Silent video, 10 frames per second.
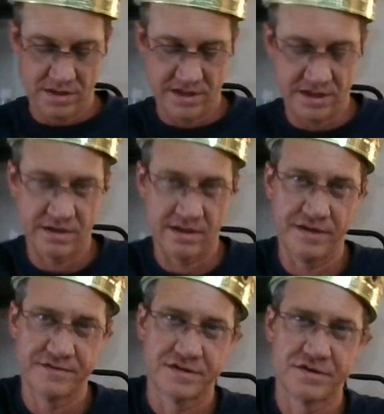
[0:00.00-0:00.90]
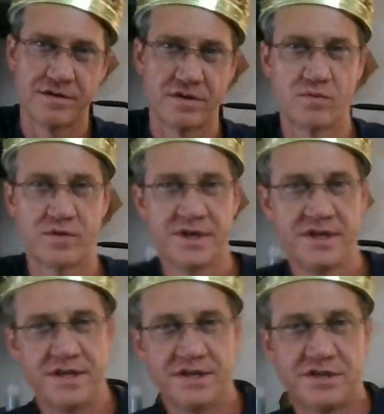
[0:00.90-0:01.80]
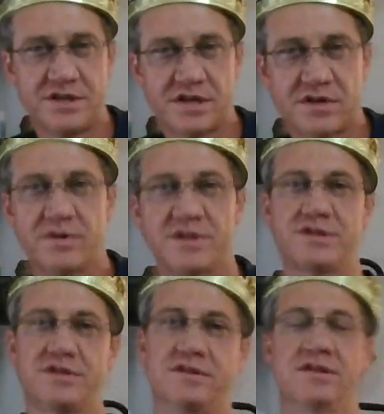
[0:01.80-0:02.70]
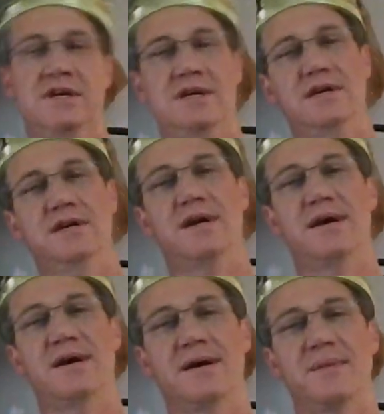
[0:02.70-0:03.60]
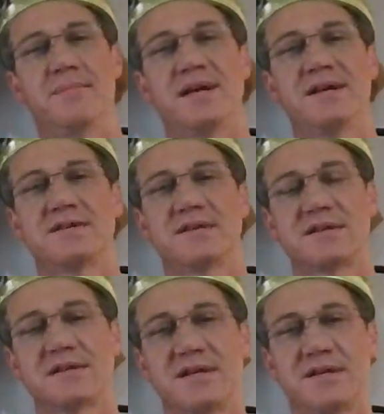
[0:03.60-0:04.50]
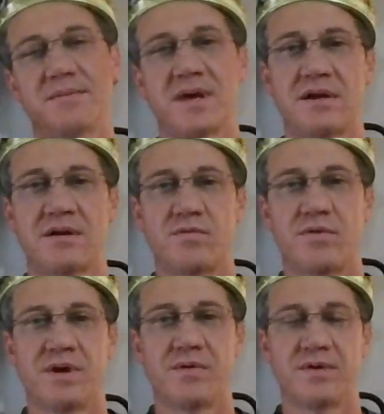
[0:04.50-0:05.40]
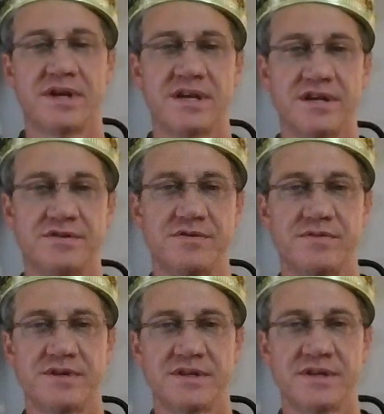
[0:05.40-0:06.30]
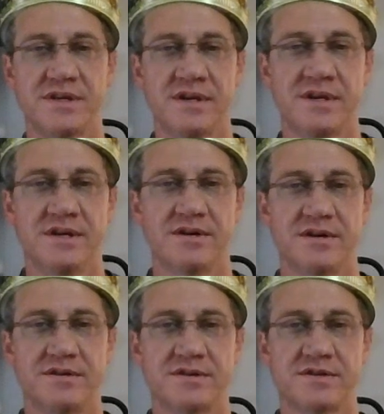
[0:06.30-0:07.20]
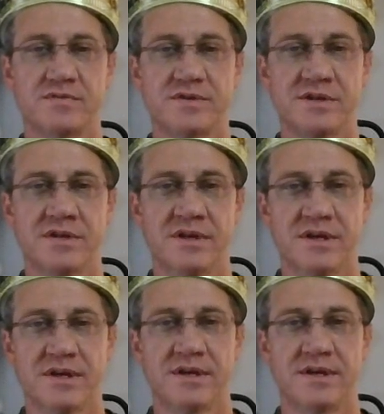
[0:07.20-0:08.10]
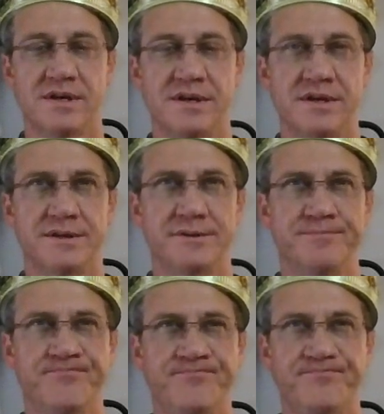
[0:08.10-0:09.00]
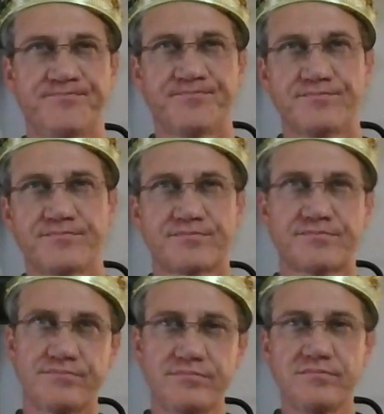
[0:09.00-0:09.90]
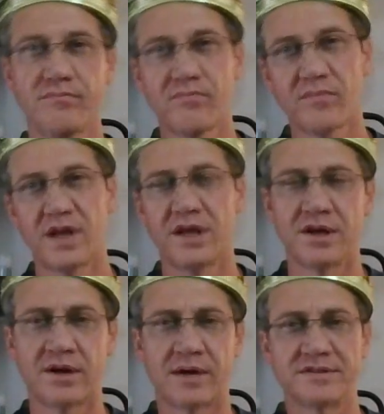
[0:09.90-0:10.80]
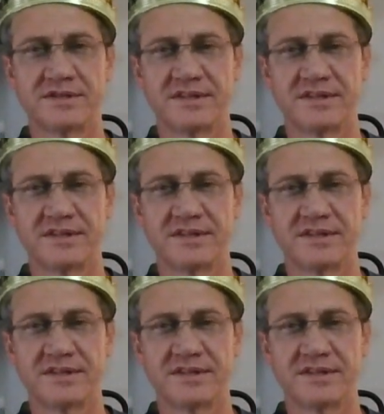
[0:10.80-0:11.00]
Now, it leads us to the one hit shit question. Uh, basically, depending on where you want to get to, really, on this one, um, you know, I would